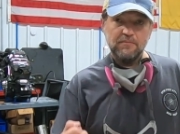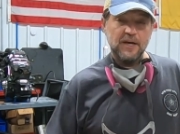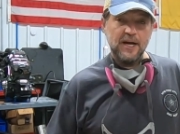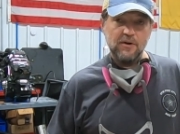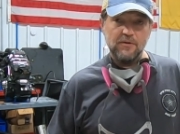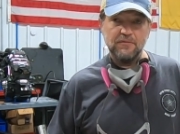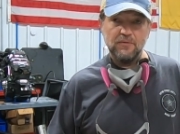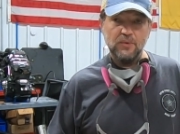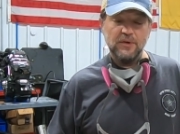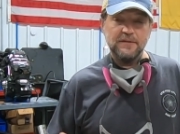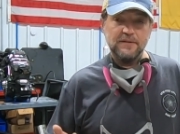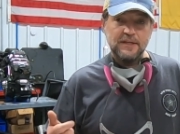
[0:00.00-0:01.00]
air
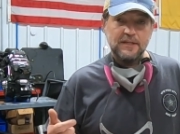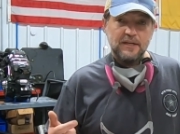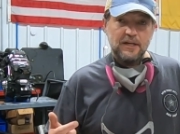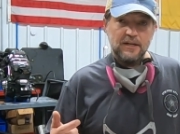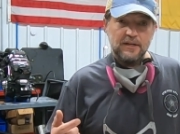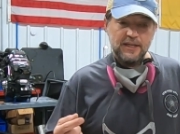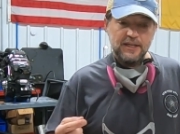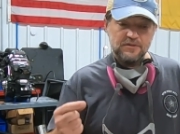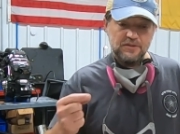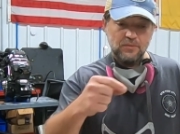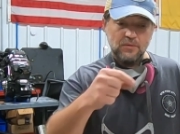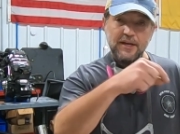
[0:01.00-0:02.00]
through it uh,
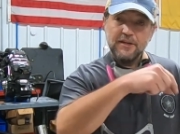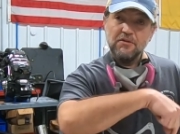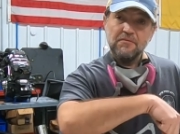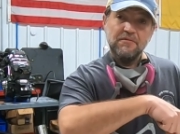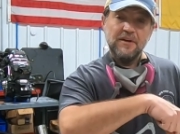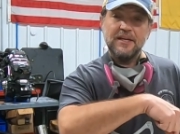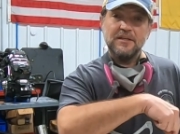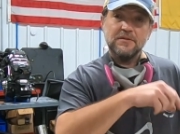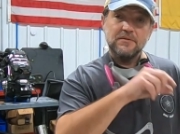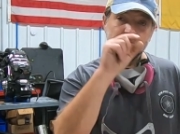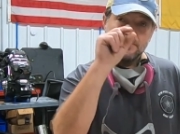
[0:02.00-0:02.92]
into like your vent.